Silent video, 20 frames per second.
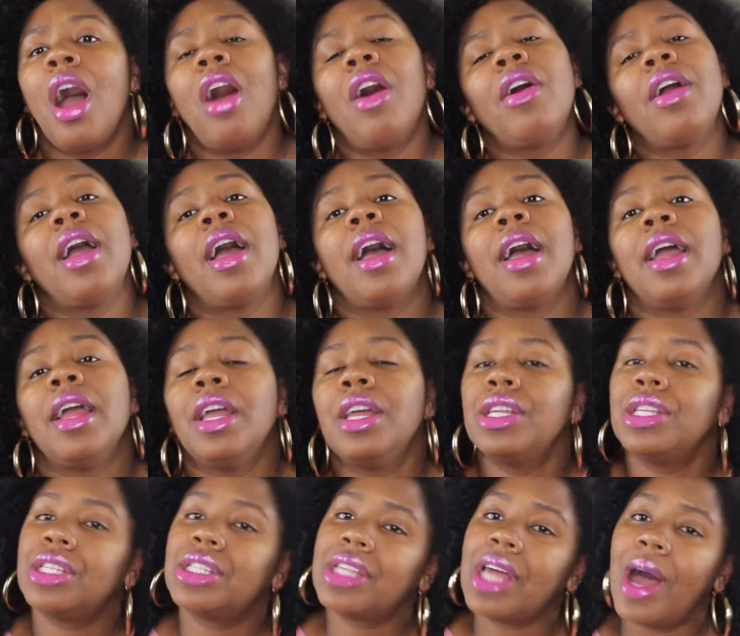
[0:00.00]
Okay,
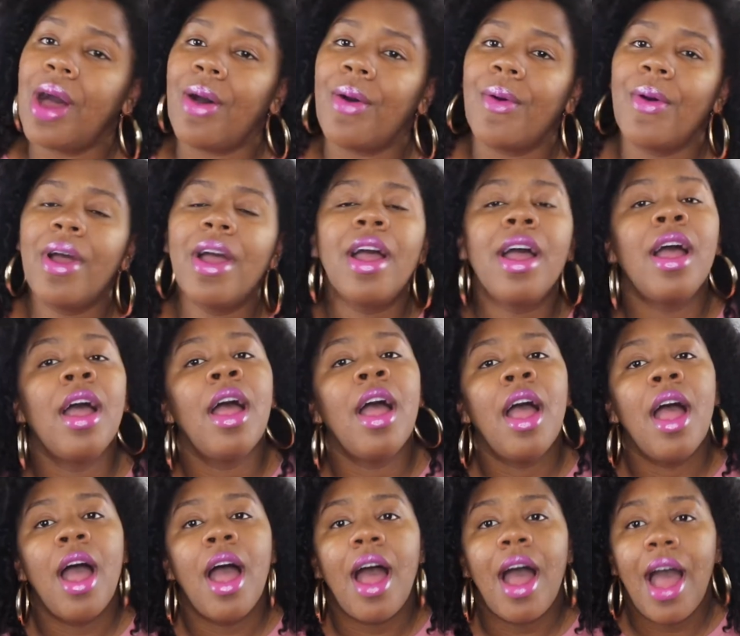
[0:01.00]
so
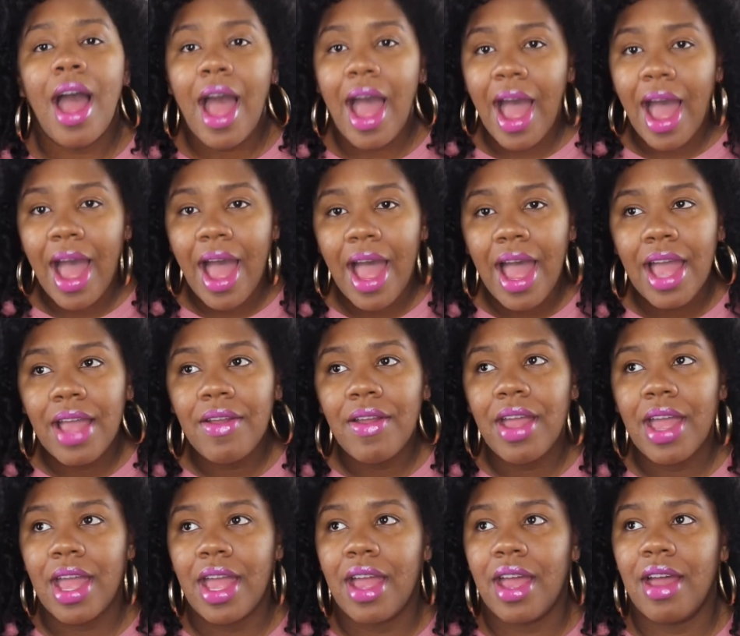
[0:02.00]
I
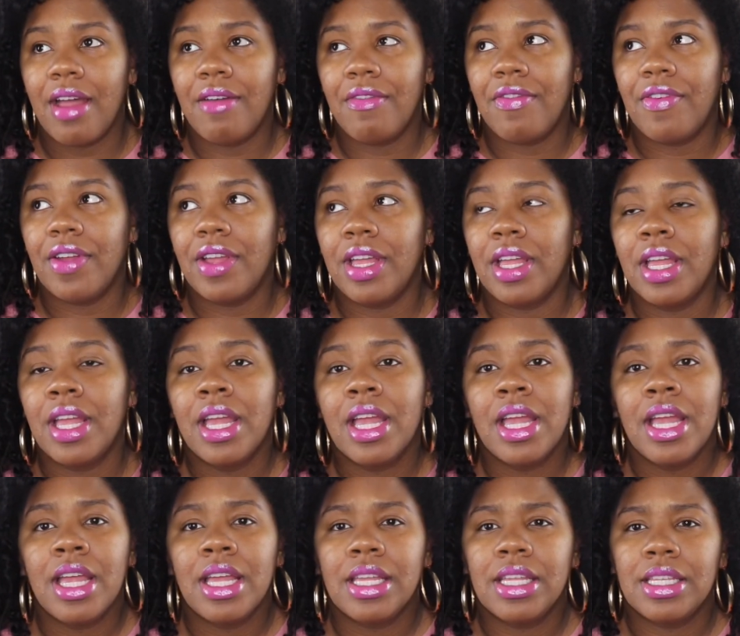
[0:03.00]
have
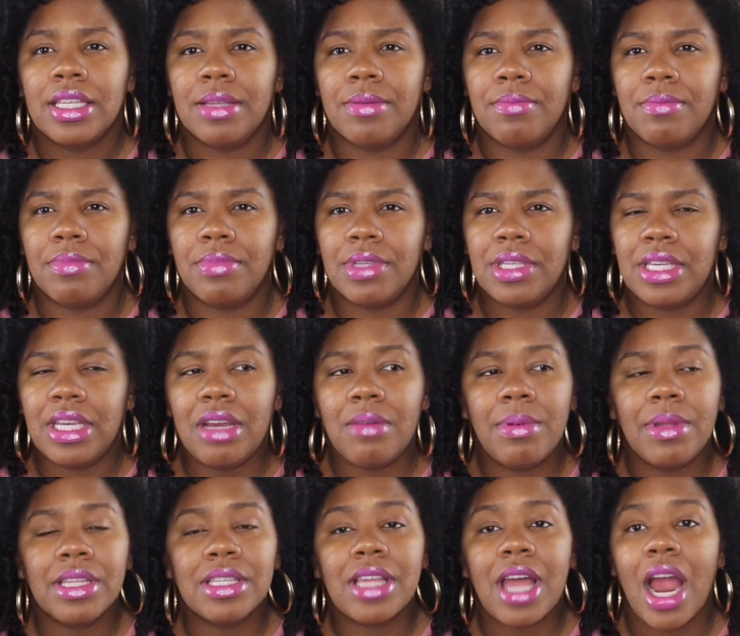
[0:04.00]
still
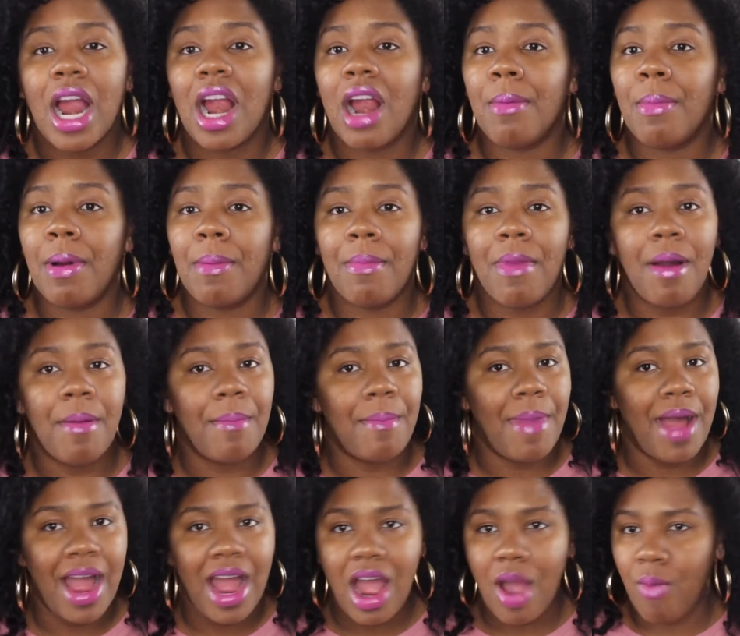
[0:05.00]
been tired, but my
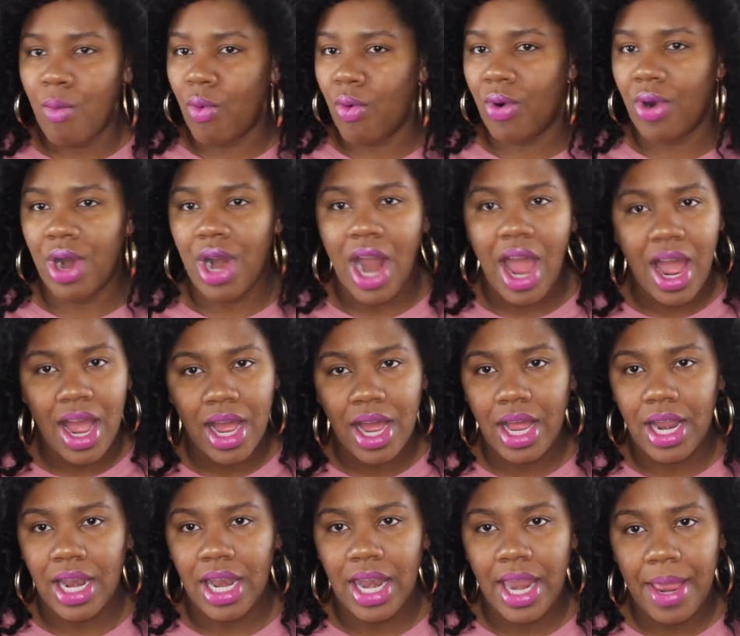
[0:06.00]
mind will
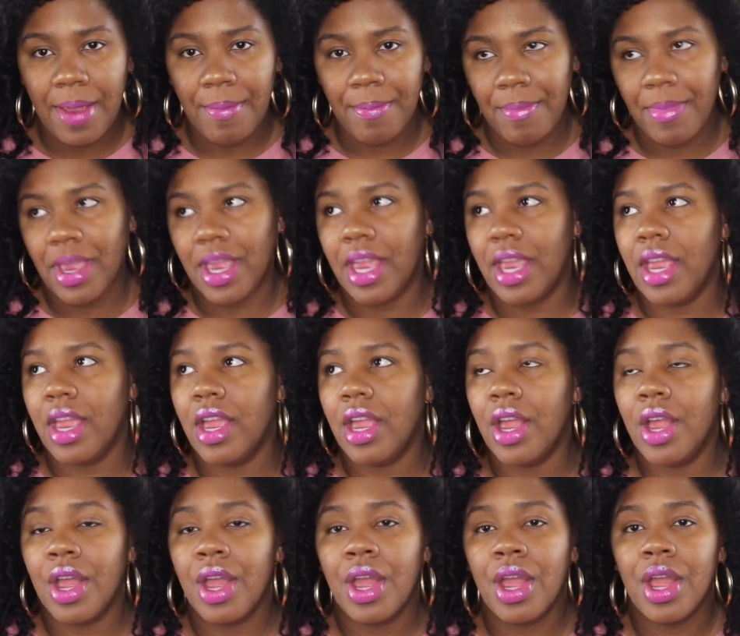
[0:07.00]
not let me
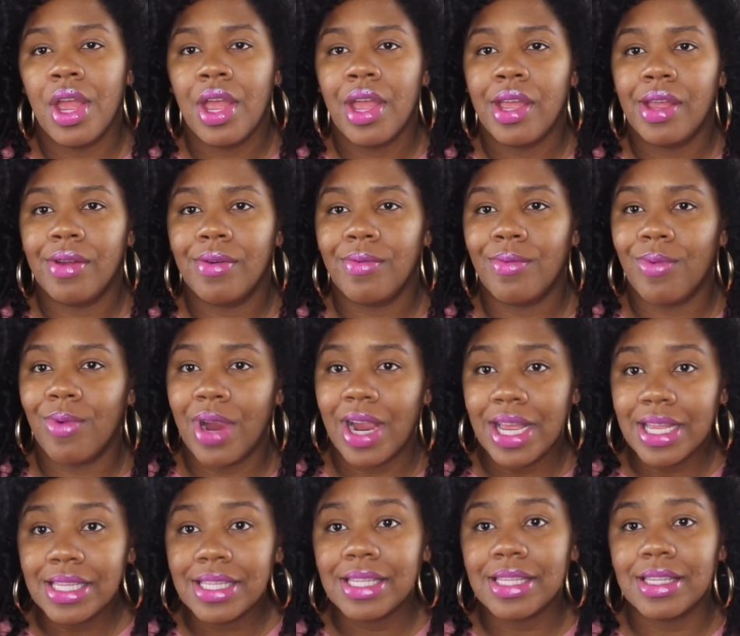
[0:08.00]

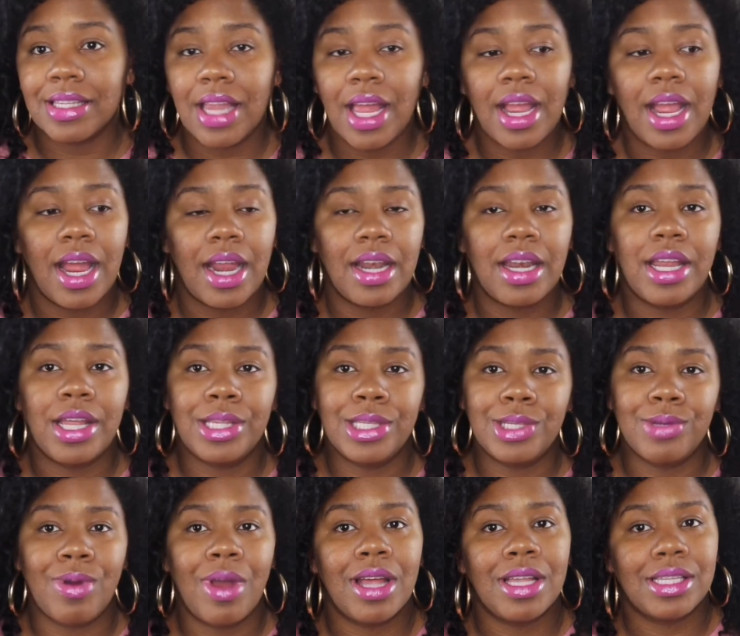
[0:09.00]
rest like I need
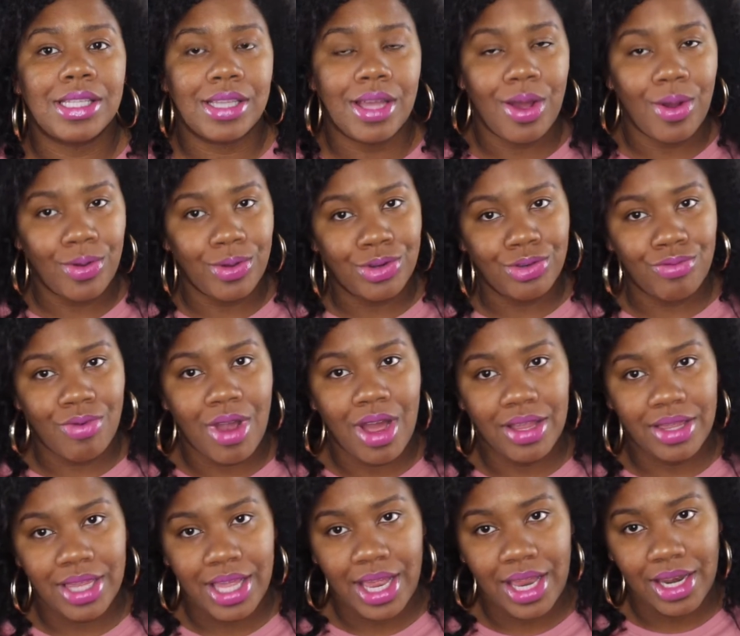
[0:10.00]
to. I told you
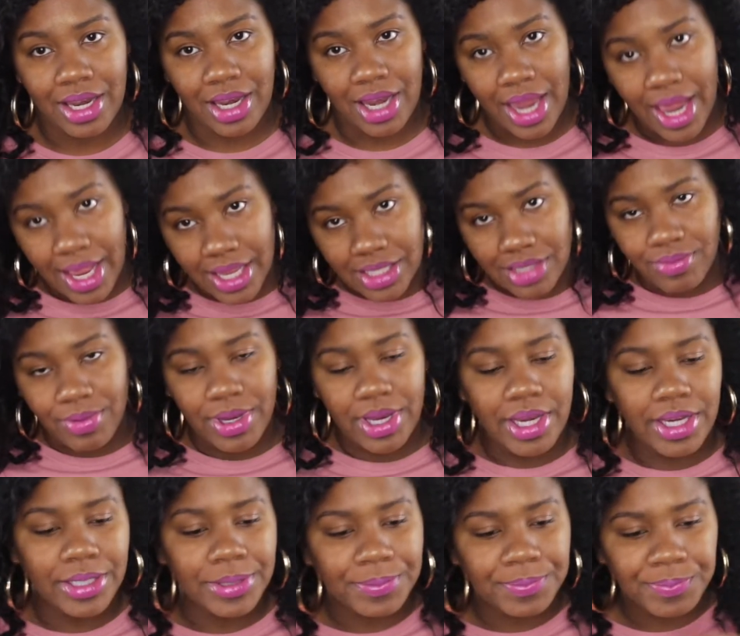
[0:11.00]
all that last
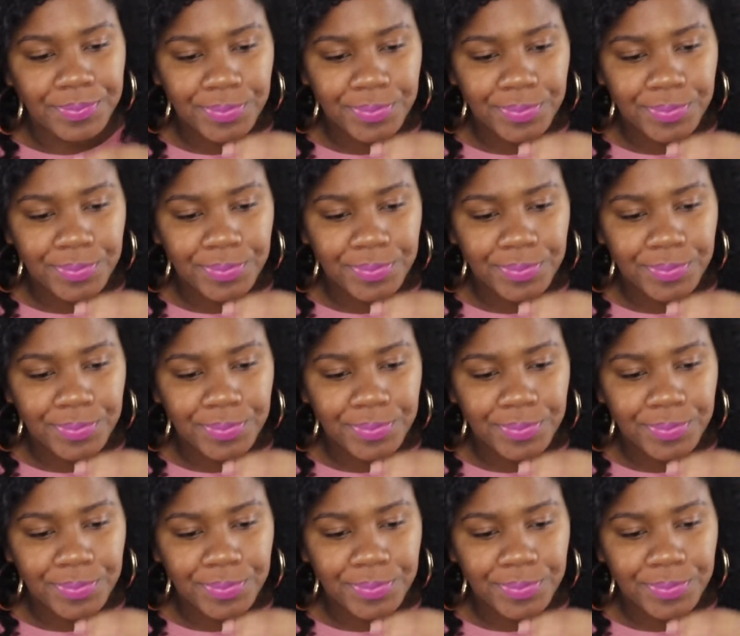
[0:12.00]
week.